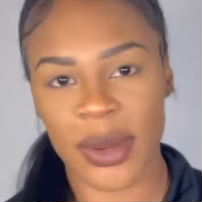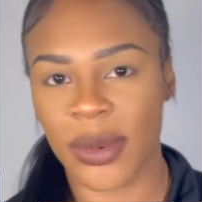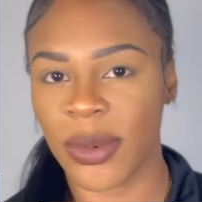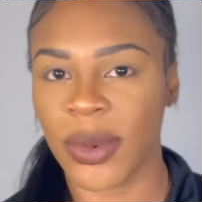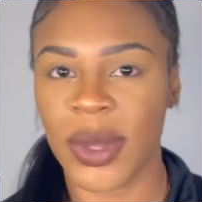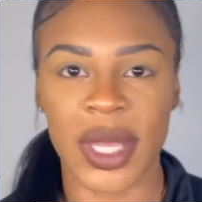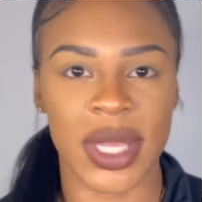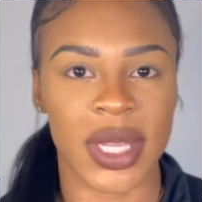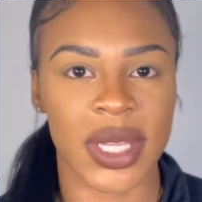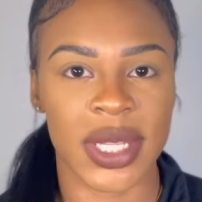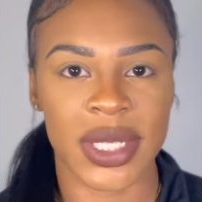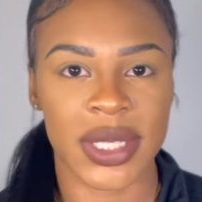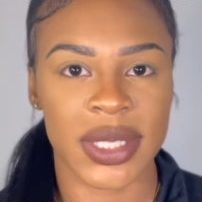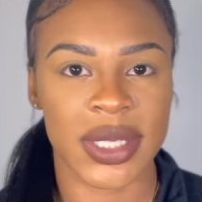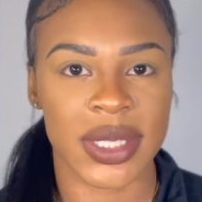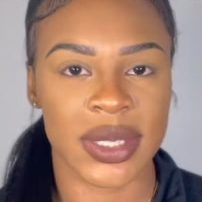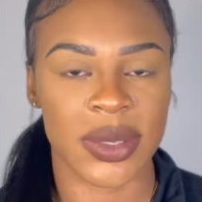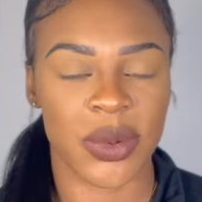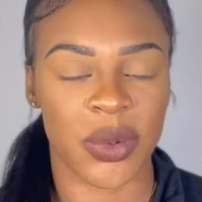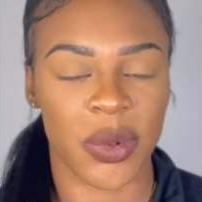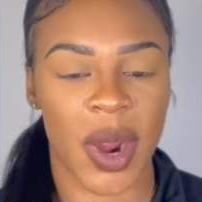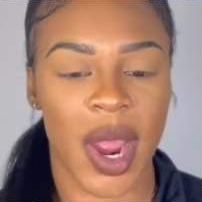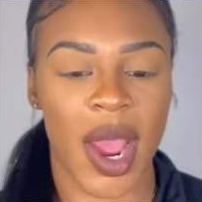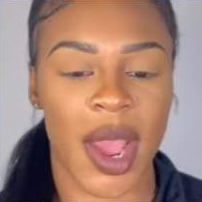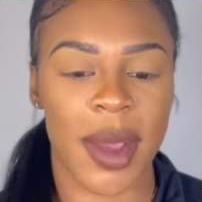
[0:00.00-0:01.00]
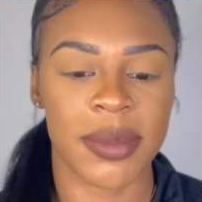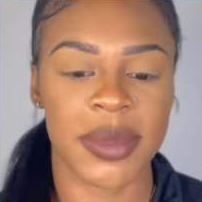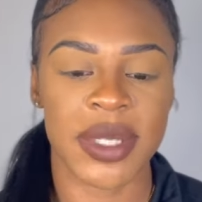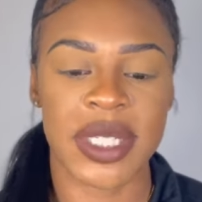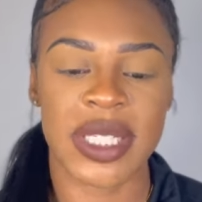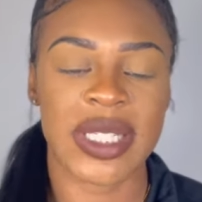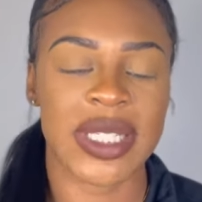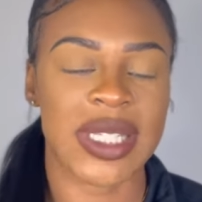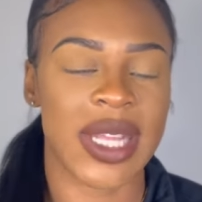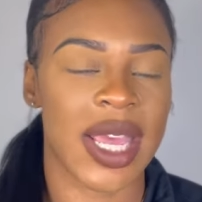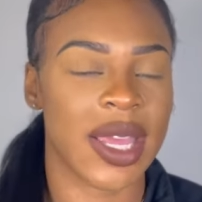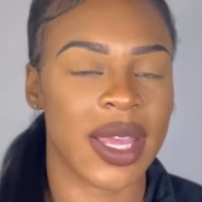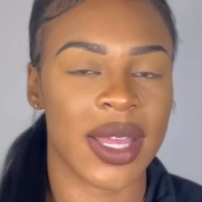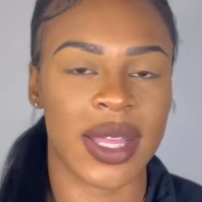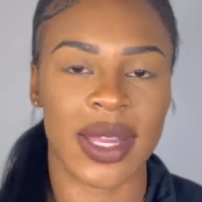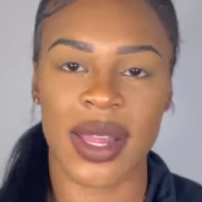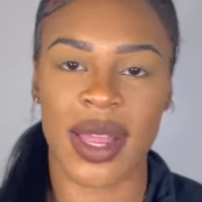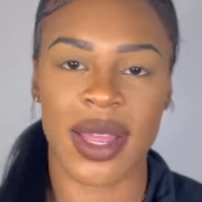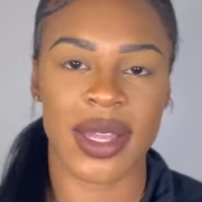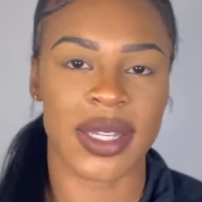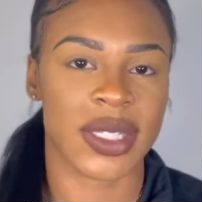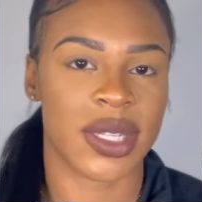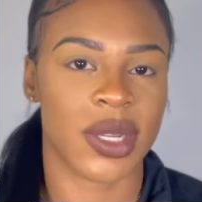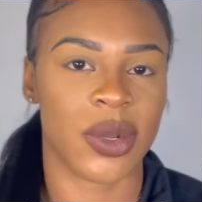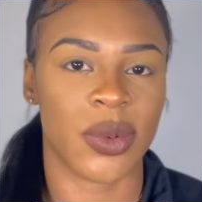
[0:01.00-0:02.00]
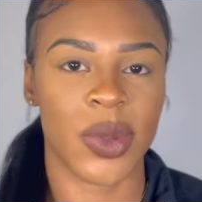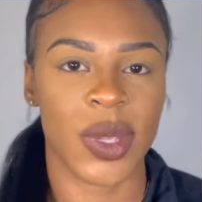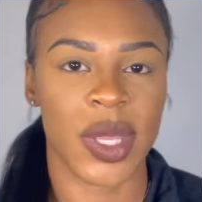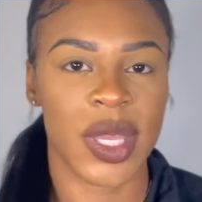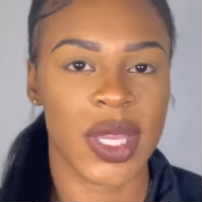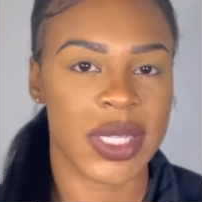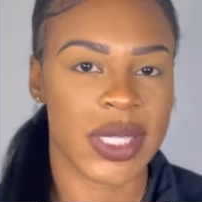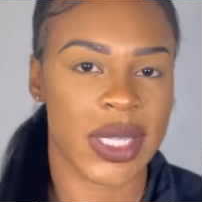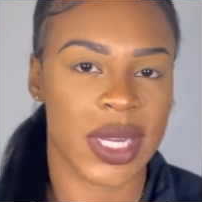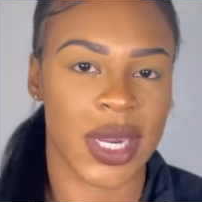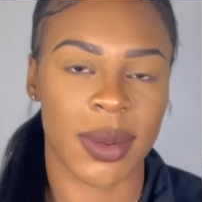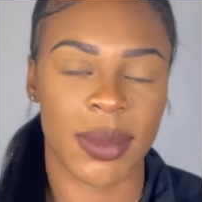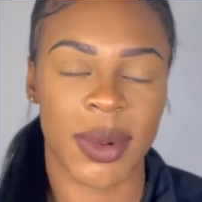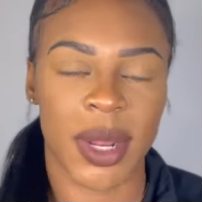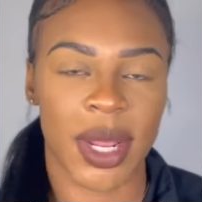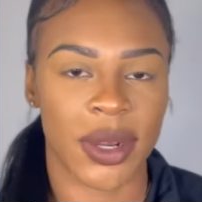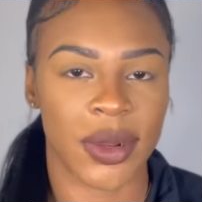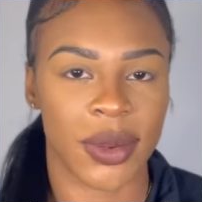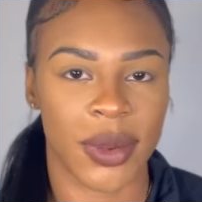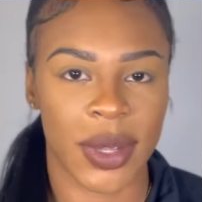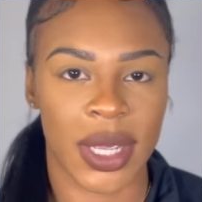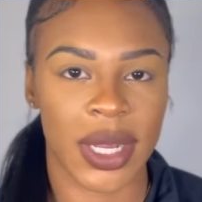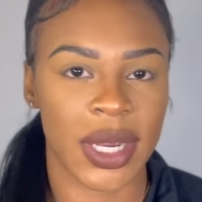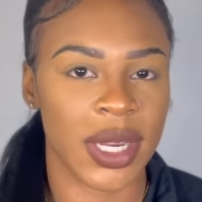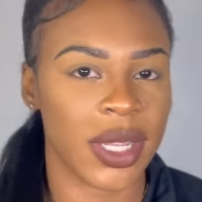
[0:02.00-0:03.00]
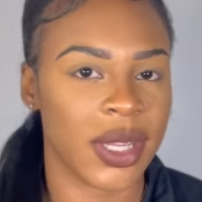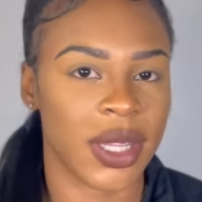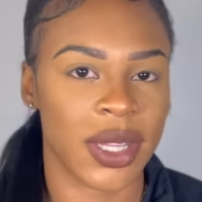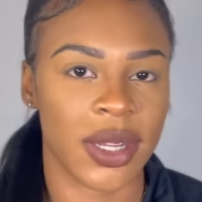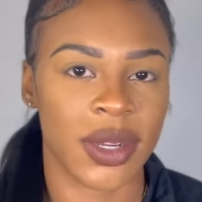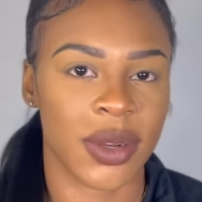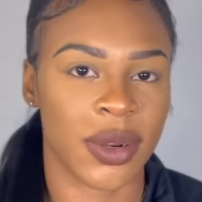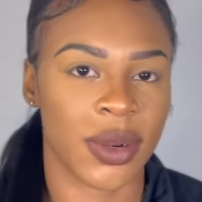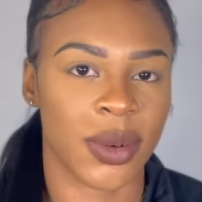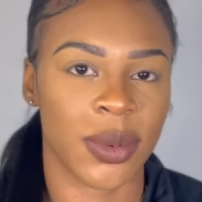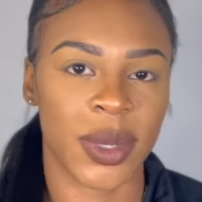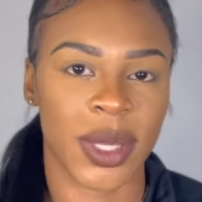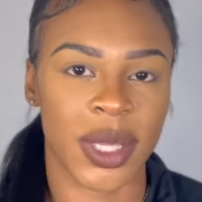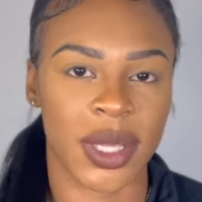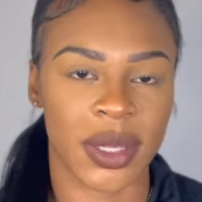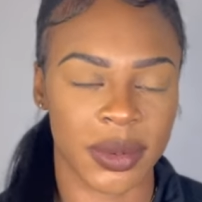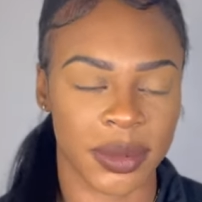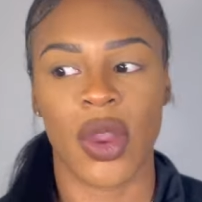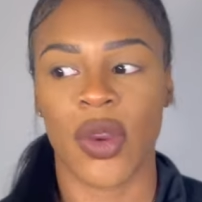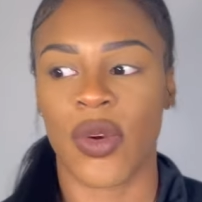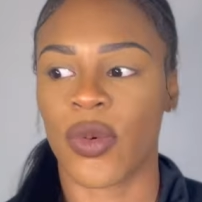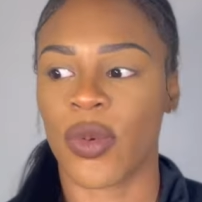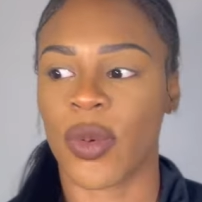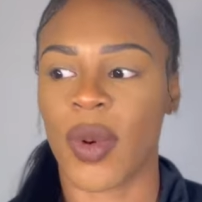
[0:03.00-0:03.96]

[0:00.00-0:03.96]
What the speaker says: of weeks where I'm just taking clients on the weekends and I'm not doing anything during the week.